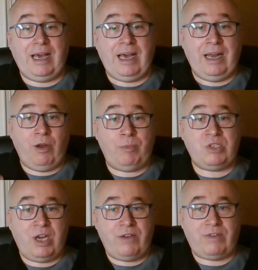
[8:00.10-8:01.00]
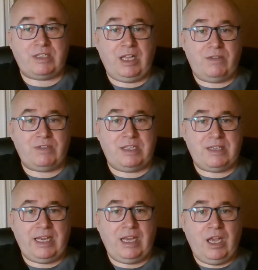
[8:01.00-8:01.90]
and observe ourselves and
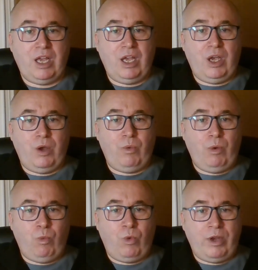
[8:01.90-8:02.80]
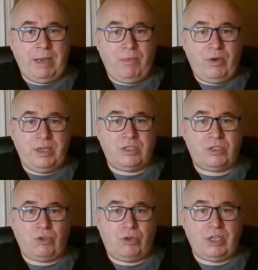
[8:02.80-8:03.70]
say, well, why am I
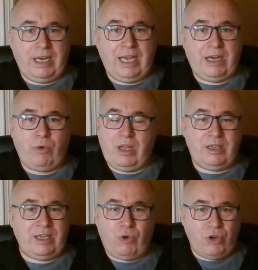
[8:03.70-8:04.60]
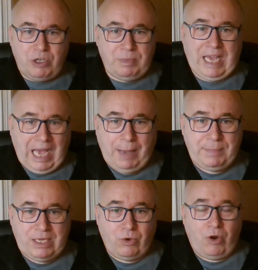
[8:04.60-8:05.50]
such an angry? You couldn't be
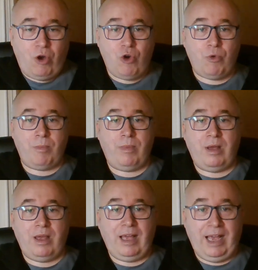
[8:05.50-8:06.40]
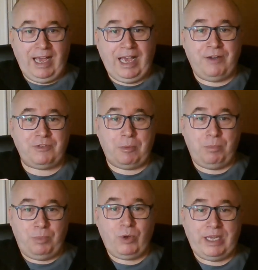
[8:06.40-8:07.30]
happy going home after
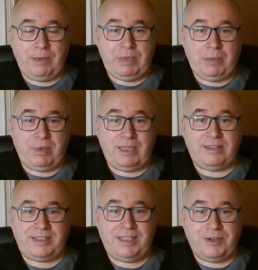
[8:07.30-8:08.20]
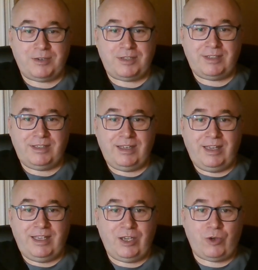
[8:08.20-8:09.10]
bullying people into tears.
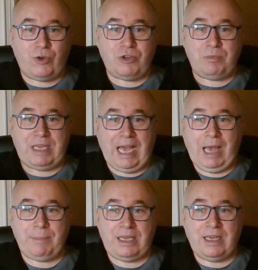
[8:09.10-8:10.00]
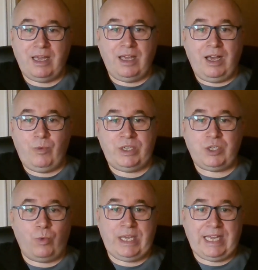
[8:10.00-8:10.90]
You couldn't be happy with
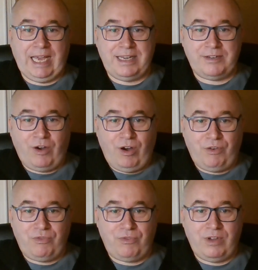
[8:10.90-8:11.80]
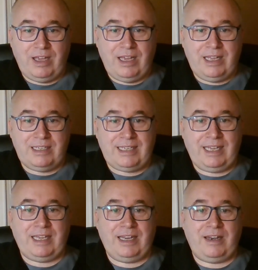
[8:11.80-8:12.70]
your weekend off
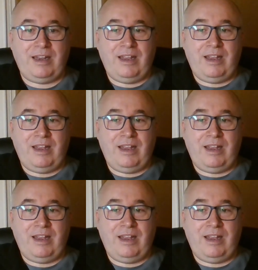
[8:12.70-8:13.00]
thinking,